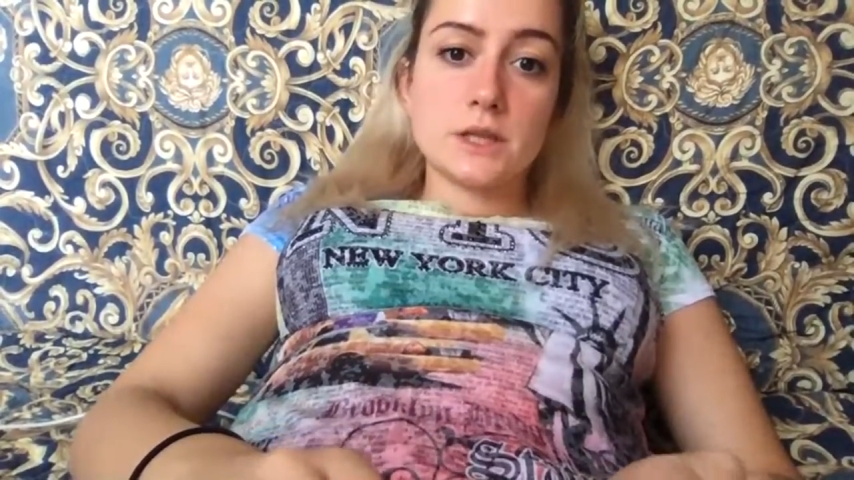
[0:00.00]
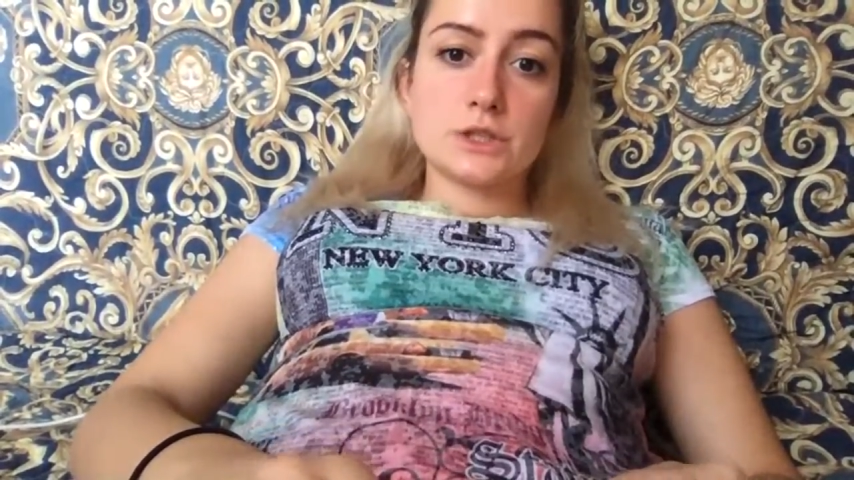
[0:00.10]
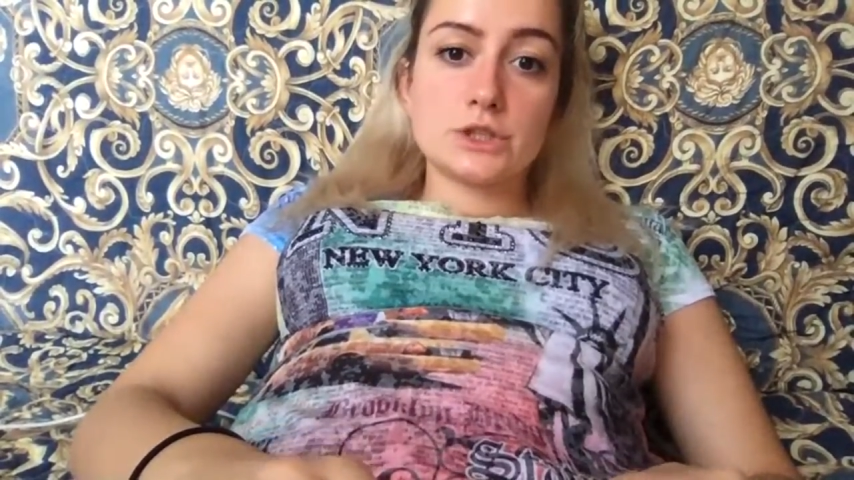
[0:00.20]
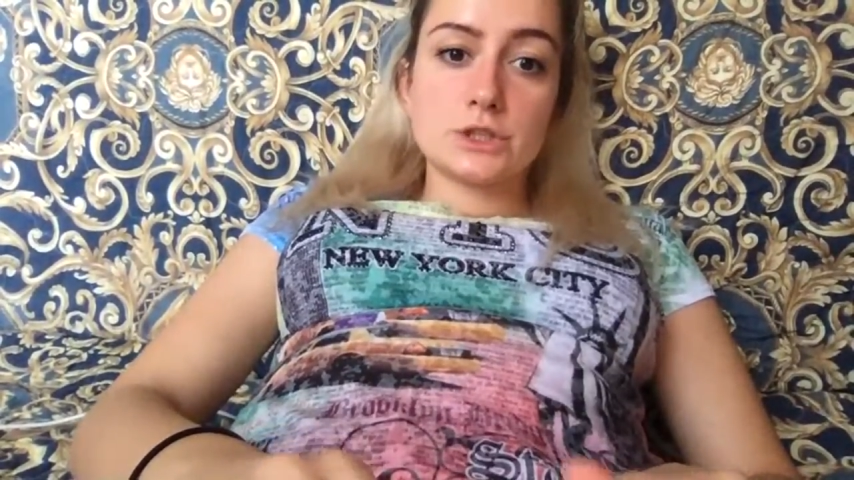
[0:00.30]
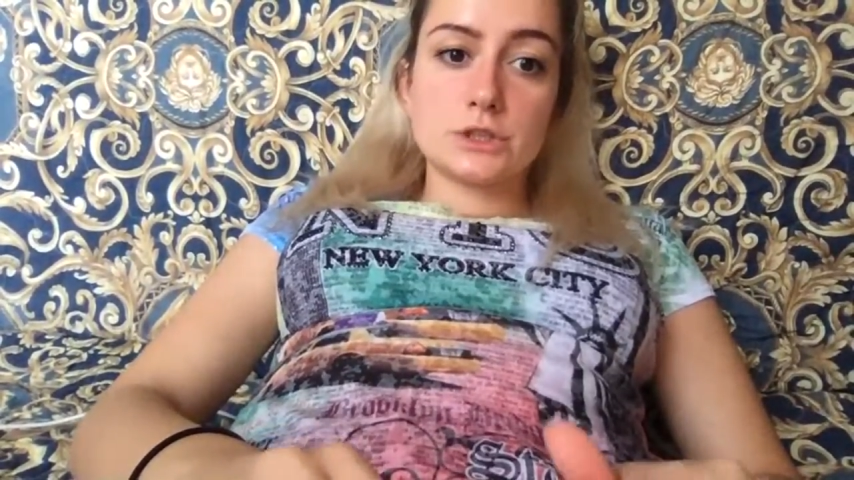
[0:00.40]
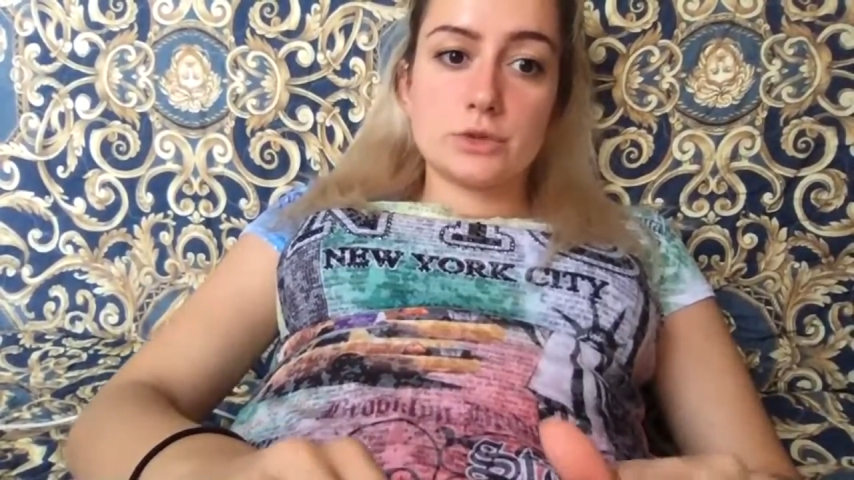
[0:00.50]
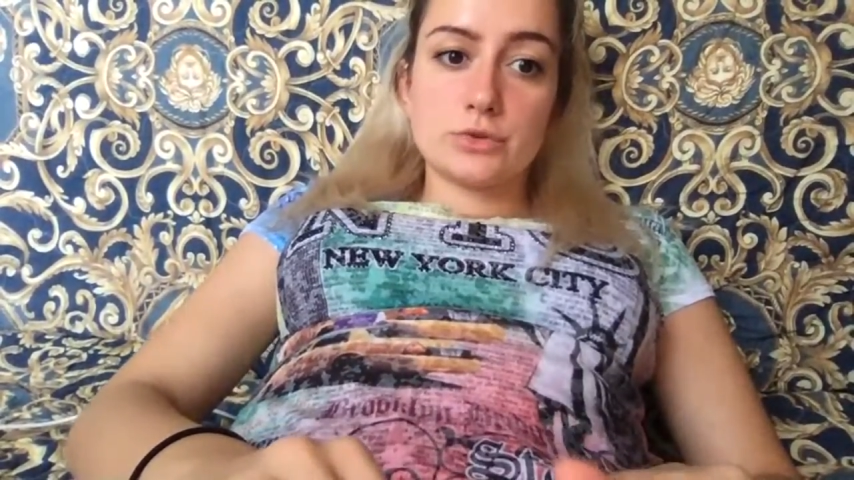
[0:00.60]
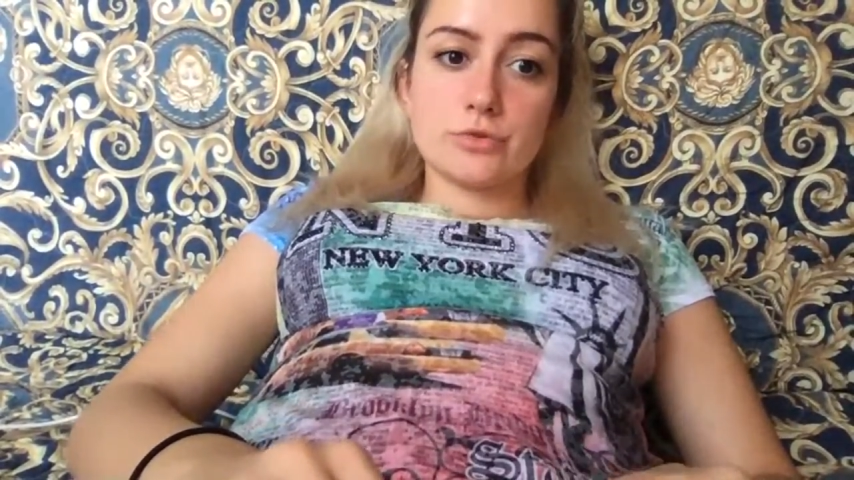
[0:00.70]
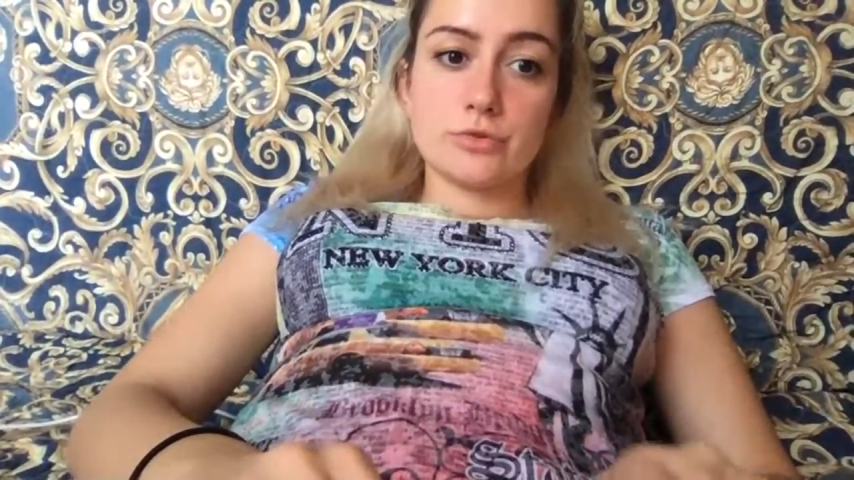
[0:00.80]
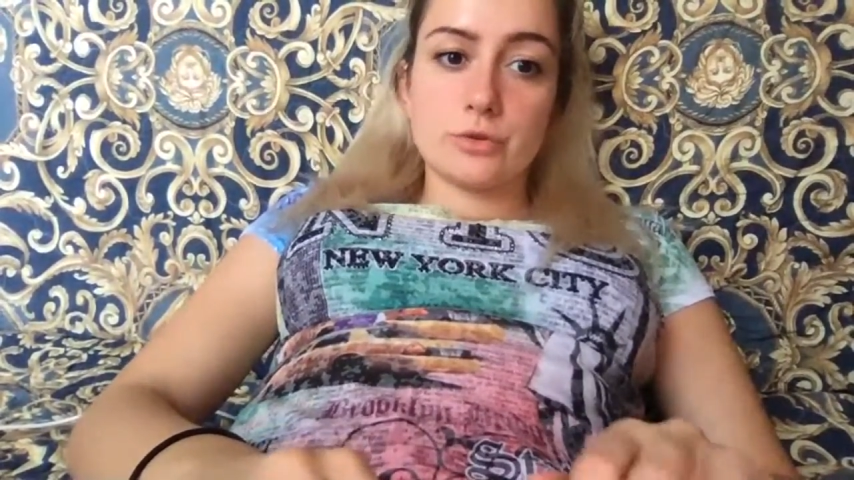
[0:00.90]
nations,
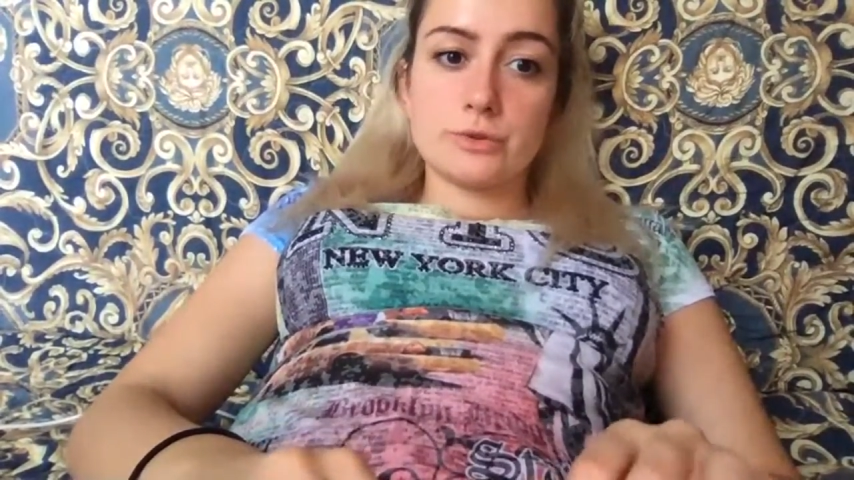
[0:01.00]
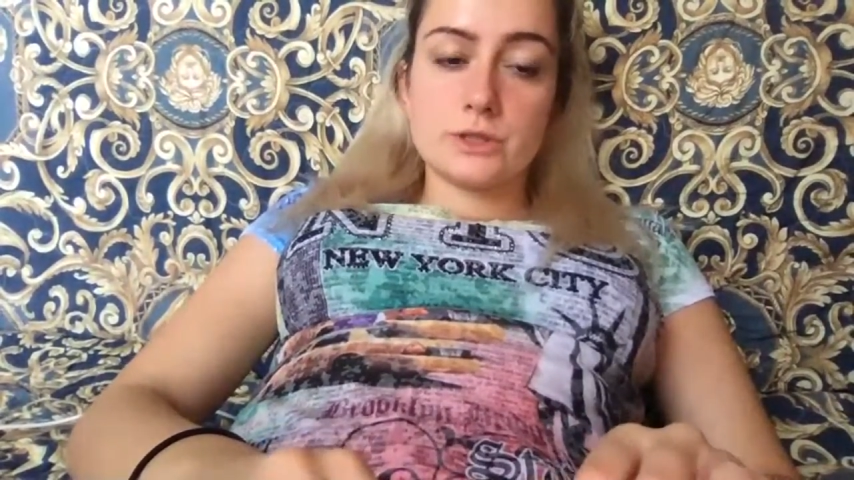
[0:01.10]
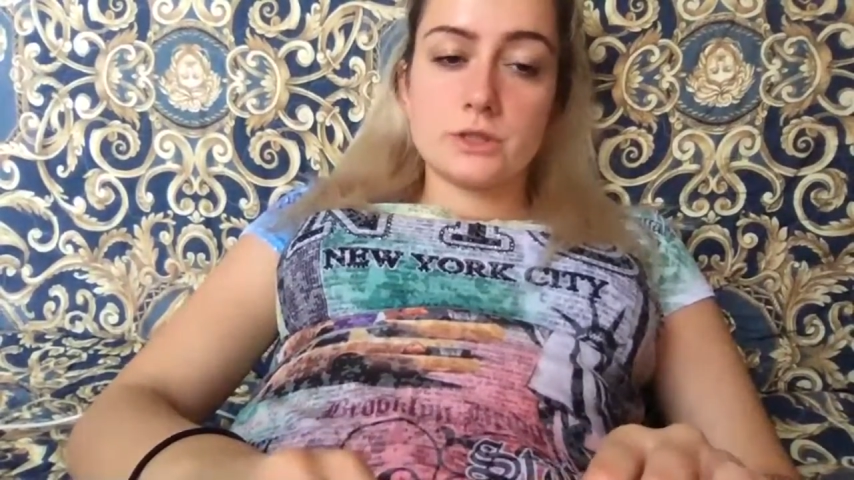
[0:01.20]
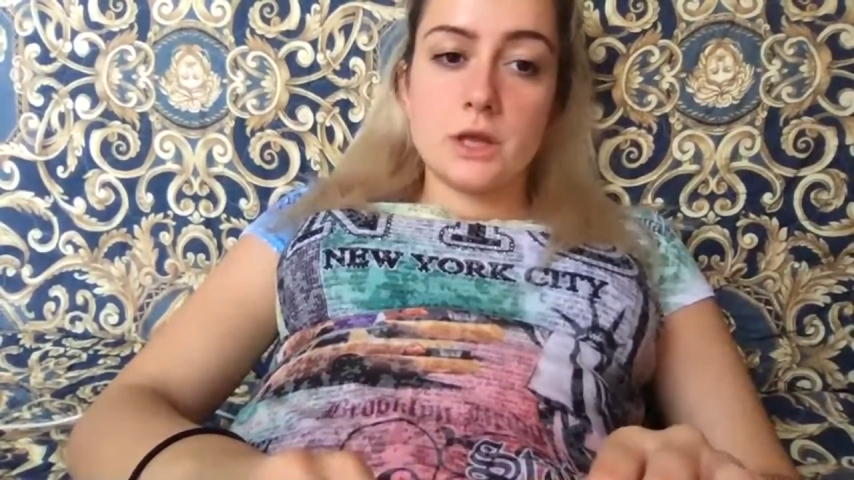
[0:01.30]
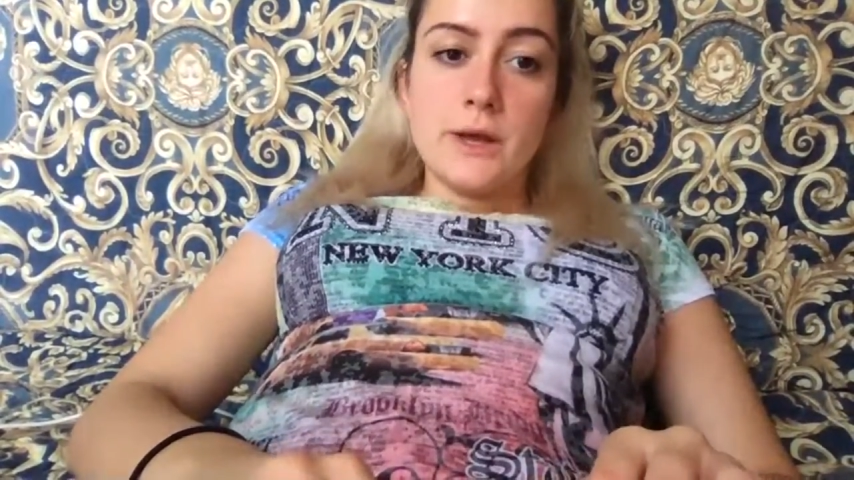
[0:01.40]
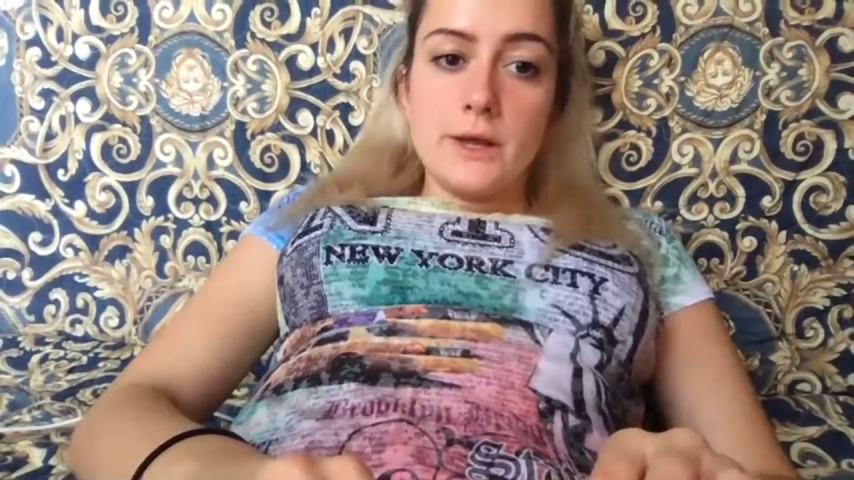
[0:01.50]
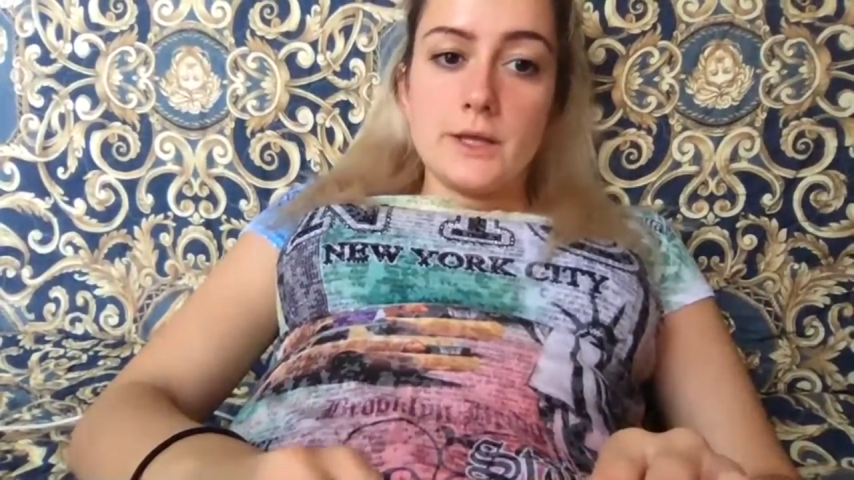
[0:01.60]
social groups, and